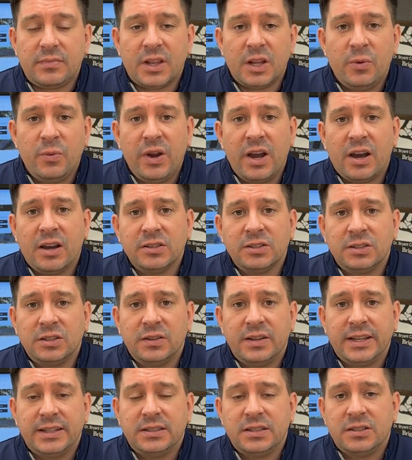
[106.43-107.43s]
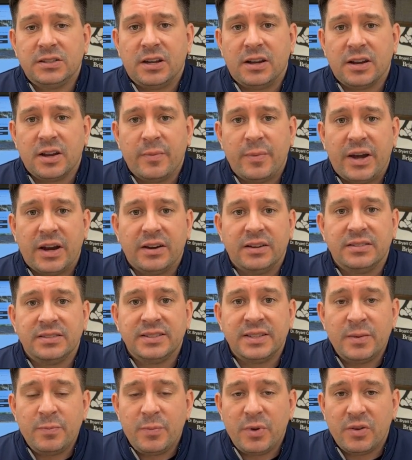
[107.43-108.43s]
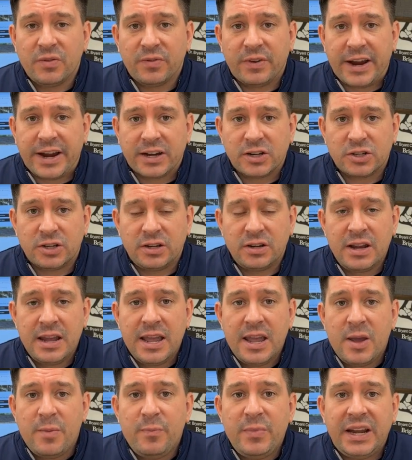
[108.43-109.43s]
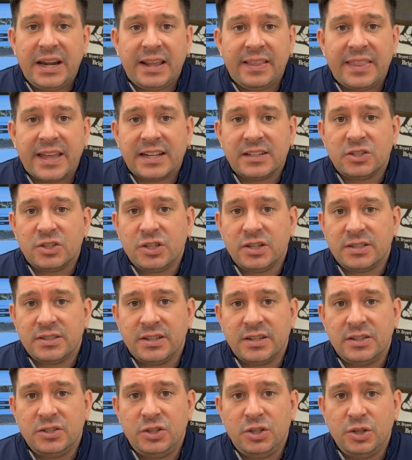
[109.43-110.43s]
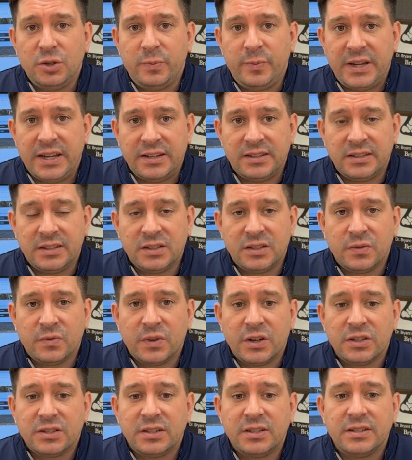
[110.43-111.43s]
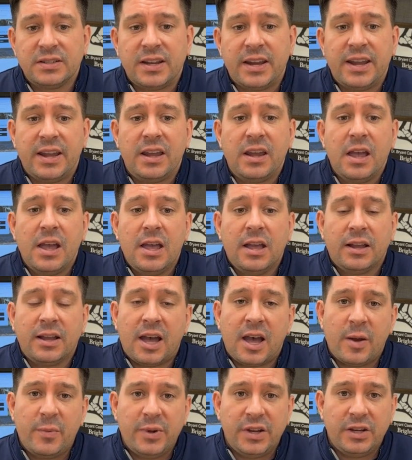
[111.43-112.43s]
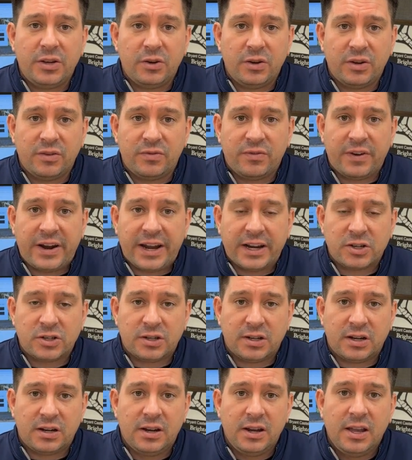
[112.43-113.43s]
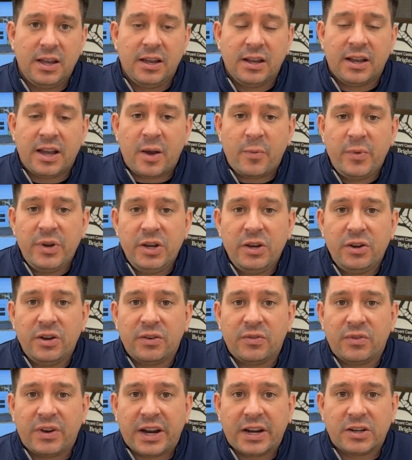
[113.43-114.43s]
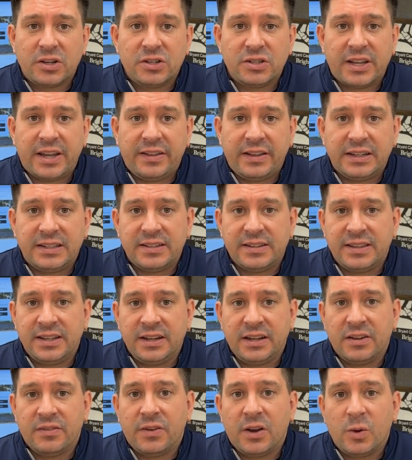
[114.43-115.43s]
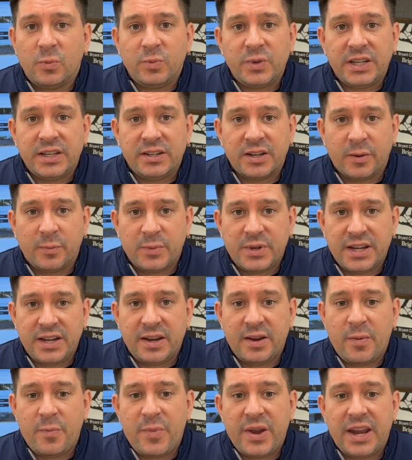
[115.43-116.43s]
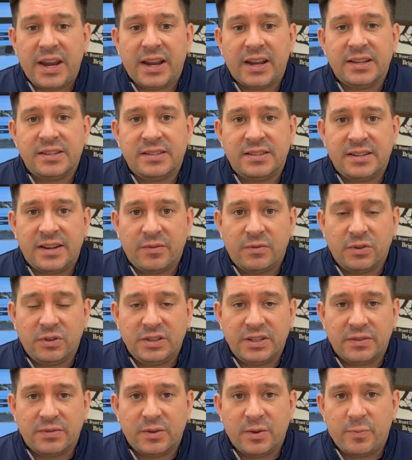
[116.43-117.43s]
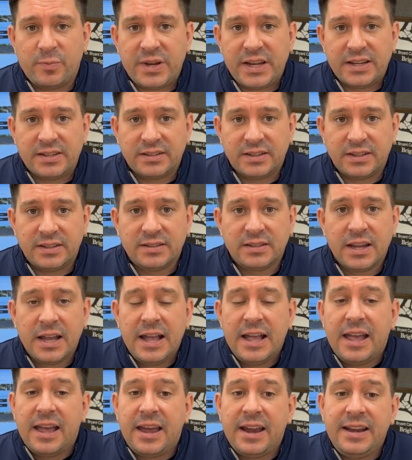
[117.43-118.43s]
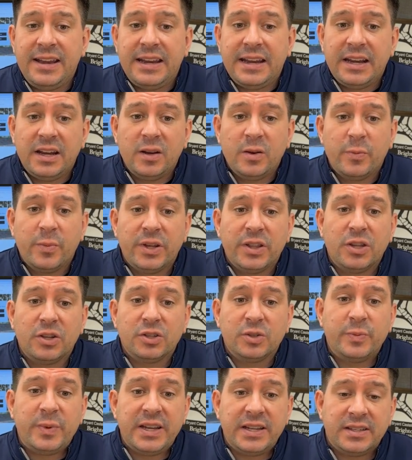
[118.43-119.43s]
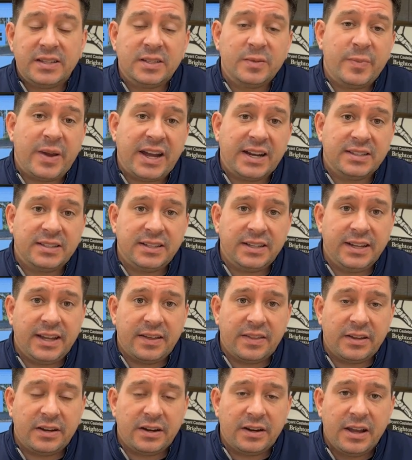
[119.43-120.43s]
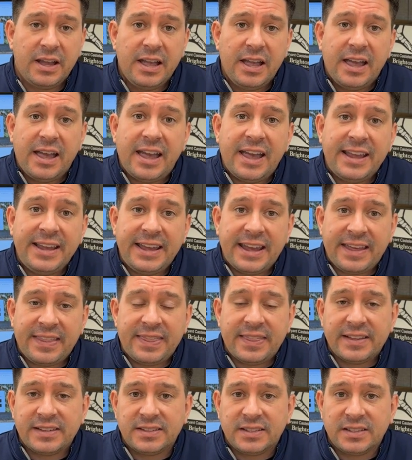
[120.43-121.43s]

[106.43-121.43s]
We also like to talk about a simple fracture, meaning that's just in two pieces, versus a comminuted fracture. Comminuted fractures, I like to think of Humpty Dumpty and being in several different pieces and needing to put those pieces back together. Again, this